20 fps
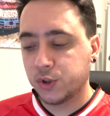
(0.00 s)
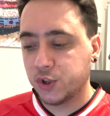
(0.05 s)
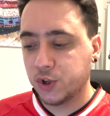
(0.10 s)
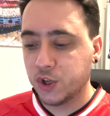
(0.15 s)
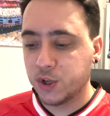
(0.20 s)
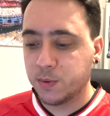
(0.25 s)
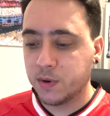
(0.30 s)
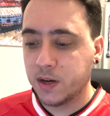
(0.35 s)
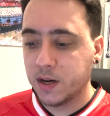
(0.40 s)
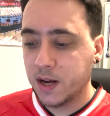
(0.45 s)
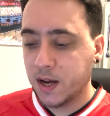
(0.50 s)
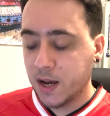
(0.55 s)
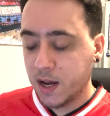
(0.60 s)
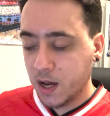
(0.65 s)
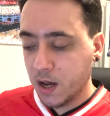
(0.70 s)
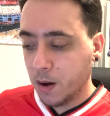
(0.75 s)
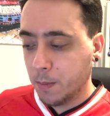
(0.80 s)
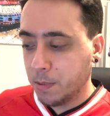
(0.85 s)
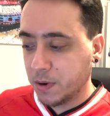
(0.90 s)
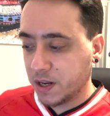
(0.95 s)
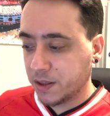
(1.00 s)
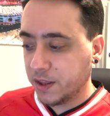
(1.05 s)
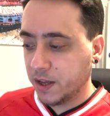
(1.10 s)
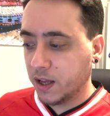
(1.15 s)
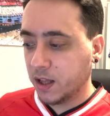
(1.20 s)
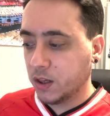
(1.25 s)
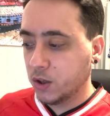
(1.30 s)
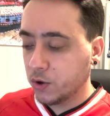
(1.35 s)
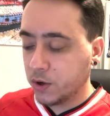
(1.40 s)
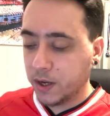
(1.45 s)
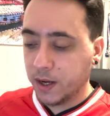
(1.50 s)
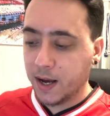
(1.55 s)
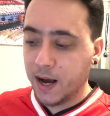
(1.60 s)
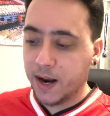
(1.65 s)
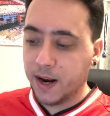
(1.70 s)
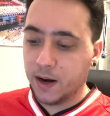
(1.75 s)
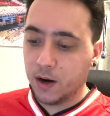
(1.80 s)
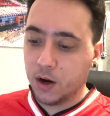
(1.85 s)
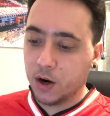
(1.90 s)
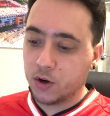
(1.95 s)
judgment, but I think looking
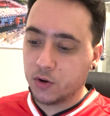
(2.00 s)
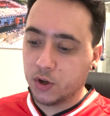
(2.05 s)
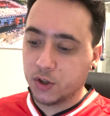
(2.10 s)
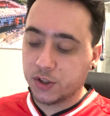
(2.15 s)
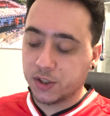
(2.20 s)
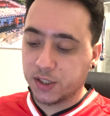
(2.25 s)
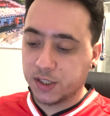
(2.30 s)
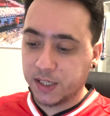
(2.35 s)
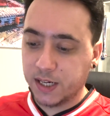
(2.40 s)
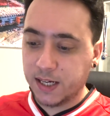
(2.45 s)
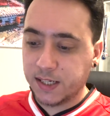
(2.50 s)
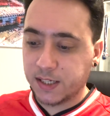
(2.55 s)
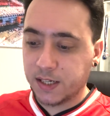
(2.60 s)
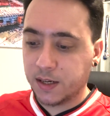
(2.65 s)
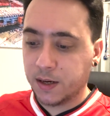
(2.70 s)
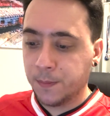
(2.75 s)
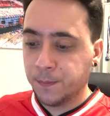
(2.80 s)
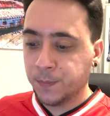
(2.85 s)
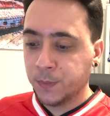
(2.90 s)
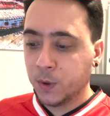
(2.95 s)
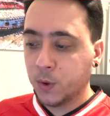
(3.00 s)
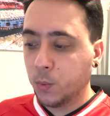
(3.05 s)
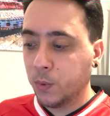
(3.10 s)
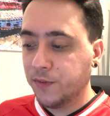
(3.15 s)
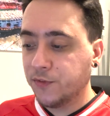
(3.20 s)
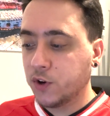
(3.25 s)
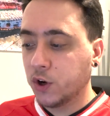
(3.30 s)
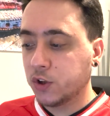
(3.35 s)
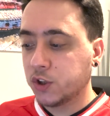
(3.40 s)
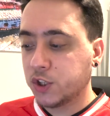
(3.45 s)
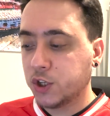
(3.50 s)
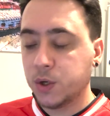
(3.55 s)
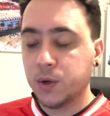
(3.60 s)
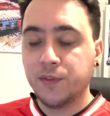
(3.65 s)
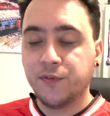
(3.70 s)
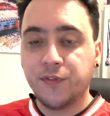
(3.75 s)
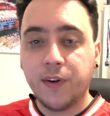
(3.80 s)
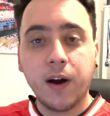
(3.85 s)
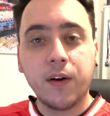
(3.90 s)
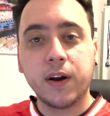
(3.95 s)
at it across the season, we've got two
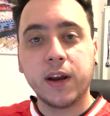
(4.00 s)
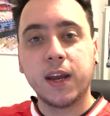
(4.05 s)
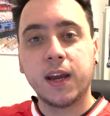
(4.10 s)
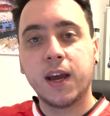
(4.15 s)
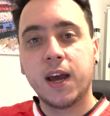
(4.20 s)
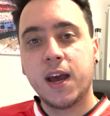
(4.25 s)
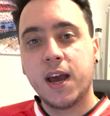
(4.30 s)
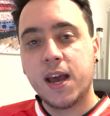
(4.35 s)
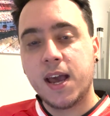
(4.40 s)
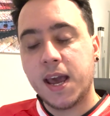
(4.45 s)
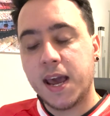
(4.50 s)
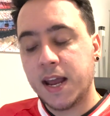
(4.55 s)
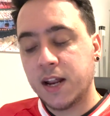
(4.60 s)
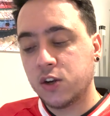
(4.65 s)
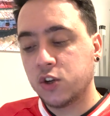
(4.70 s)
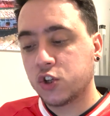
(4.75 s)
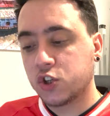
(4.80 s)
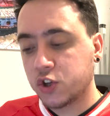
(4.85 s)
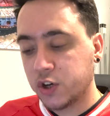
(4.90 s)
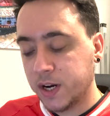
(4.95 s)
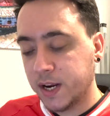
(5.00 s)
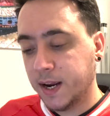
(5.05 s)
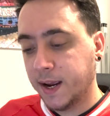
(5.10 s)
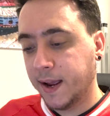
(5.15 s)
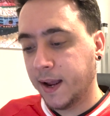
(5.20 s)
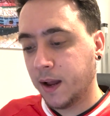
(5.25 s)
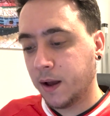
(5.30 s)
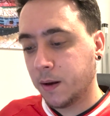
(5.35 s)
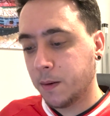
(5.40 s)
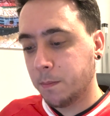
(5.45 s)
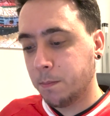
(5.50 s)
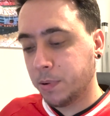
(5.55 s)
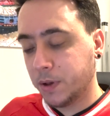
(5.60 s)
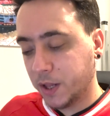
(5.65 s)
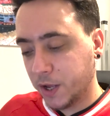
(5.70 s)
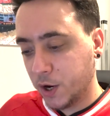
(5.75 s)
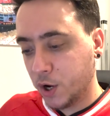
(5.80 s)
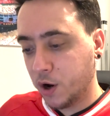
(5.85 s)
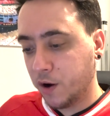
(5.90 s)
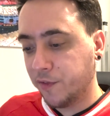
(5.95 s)
very intriguing
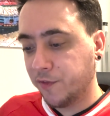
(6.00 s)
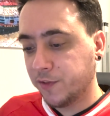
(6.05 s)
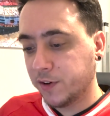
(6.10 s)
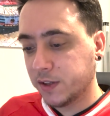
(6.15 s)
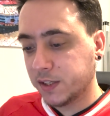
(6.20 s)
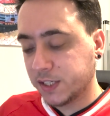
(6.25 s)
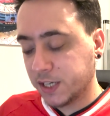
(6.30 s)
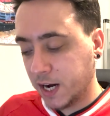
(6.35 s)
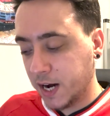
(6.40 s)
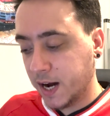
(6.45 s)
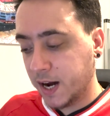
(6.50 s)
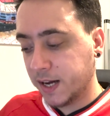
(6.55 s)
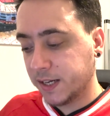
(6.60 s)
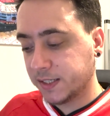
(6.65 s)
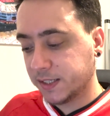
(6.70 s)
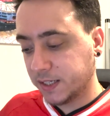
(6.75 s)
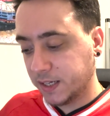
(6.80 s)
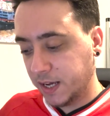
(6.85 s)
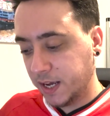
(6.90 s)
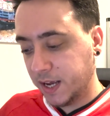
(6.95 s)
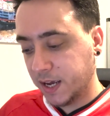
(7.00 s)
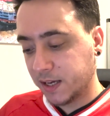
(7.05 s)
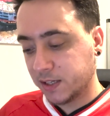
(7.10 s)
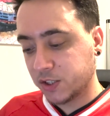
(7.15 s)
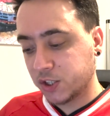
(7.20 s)
playoff ties here.